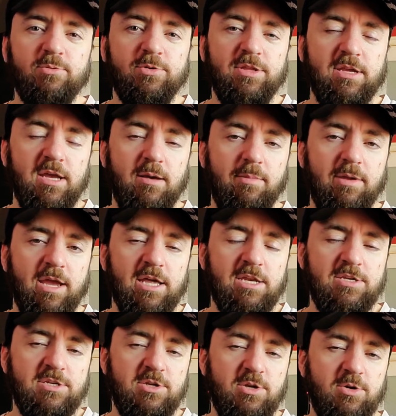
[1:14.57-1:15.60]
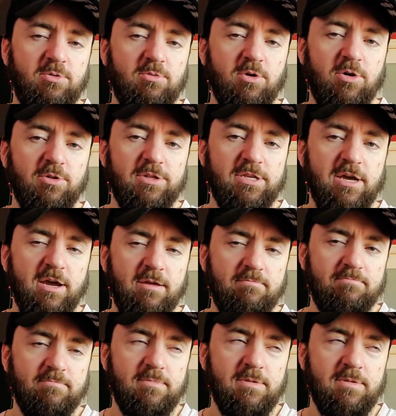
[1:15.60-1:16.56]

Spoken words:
with it coming out of tune all the time.